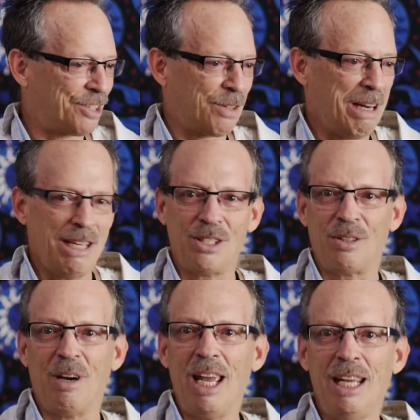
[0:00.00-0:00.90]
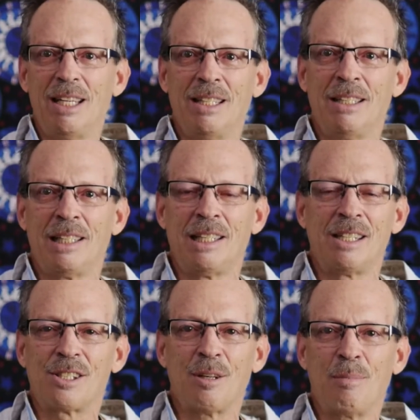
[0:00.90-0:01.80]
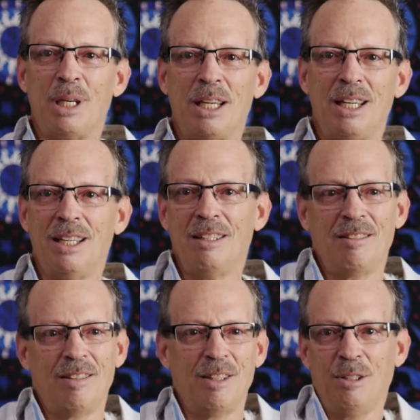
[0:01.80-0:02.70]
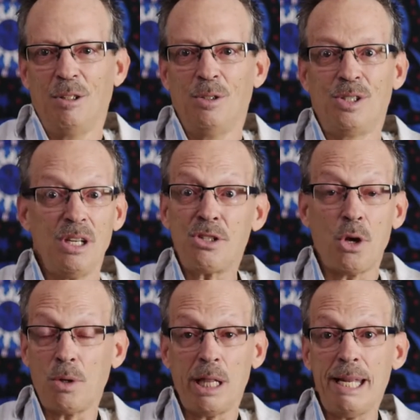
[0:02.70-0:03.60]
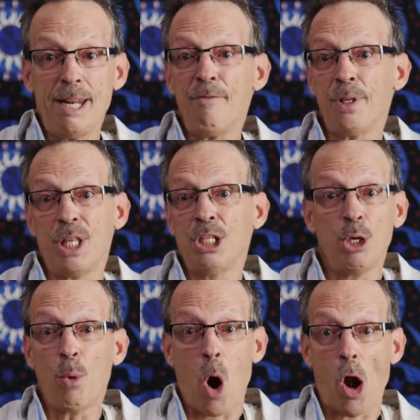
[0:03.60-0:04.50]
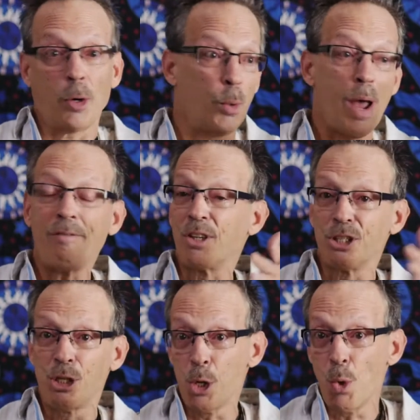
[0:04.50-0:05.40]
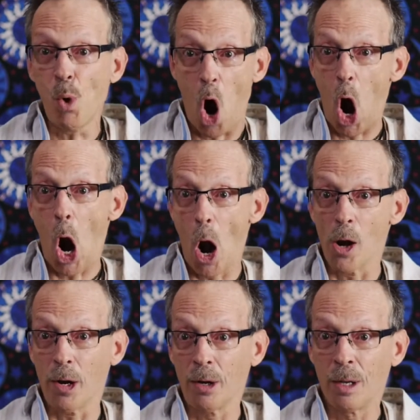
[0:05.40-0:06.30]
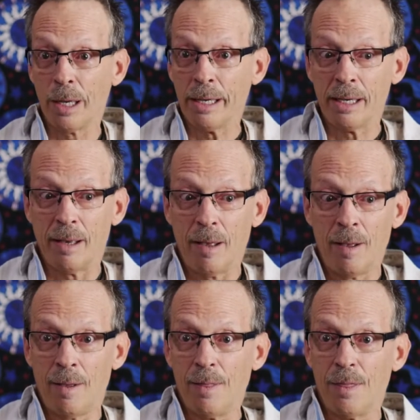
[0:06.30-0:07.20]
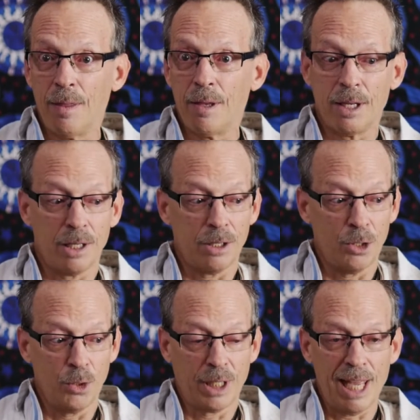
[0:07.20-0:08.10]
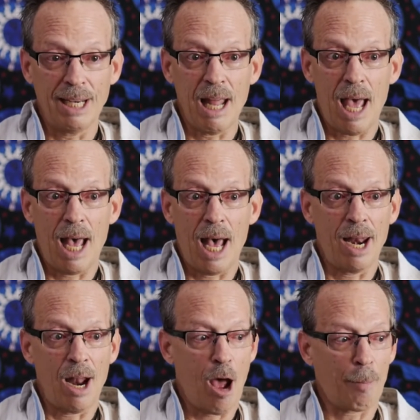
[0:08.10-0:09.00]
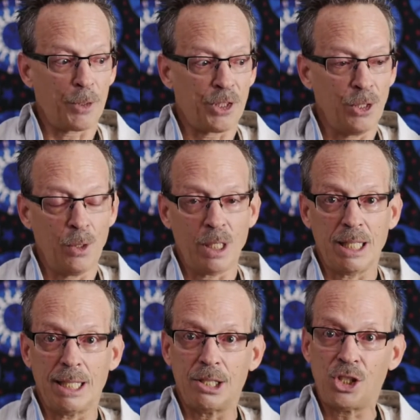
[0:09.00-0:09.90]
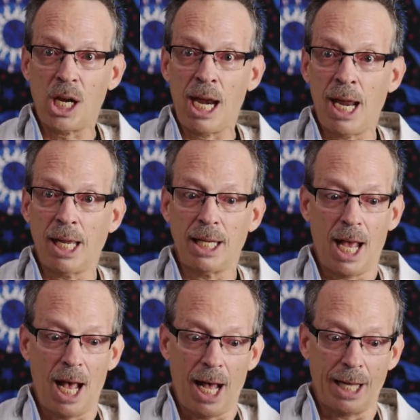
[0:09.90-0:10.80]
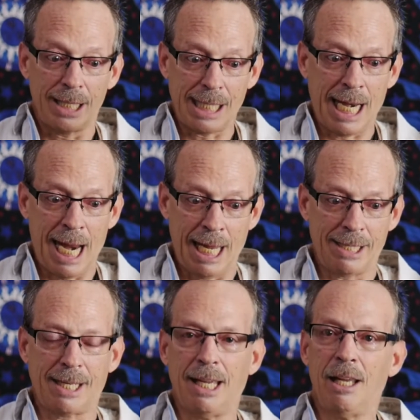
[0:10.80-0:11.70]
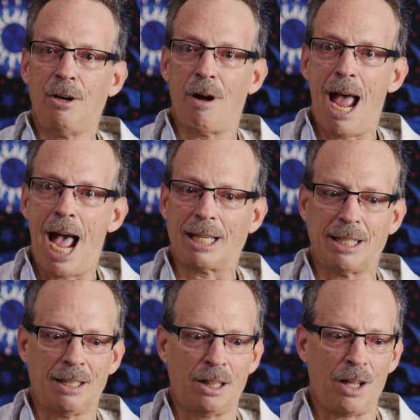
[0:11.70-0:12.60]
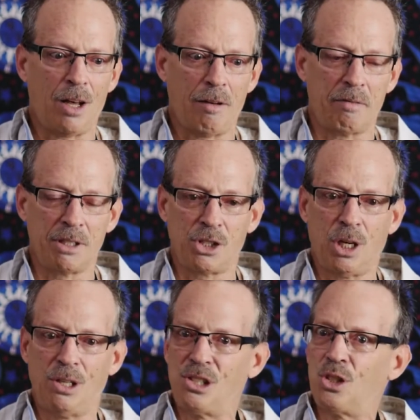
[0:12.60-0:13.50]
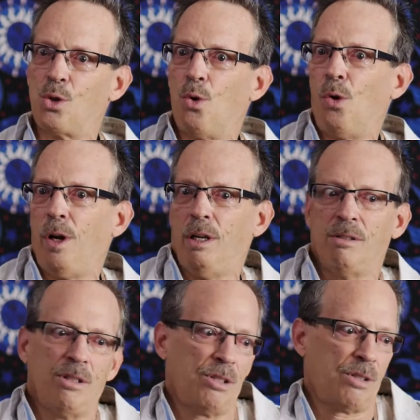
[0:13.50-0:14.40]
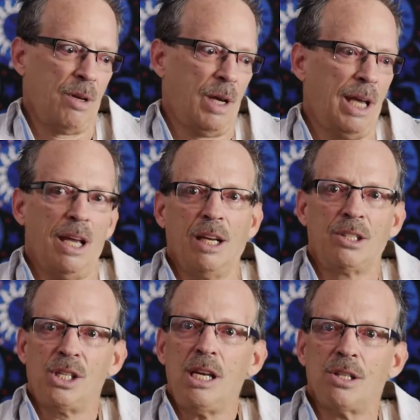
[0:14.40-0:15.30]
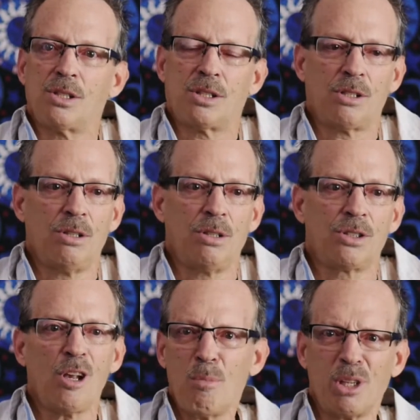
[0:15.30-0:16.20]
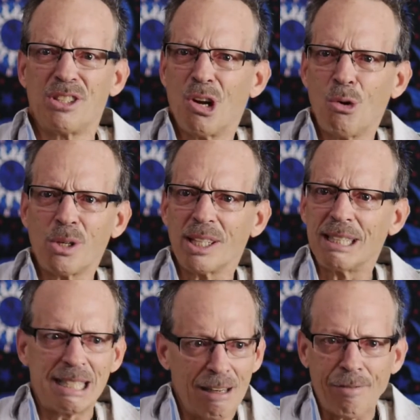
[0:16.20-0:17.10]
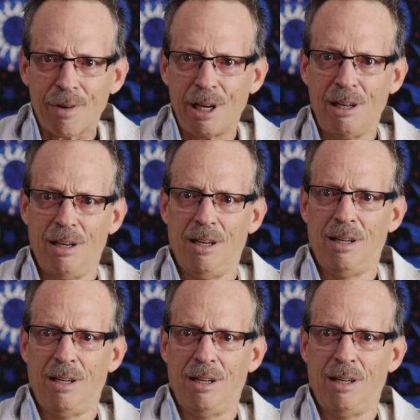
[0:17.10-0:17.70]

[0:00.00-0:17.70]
stranger, right? Somebody who's just totally different than you are. Whoever you are, you get an opportunity to chance to interact and love and share a story and just exist to someone totally different.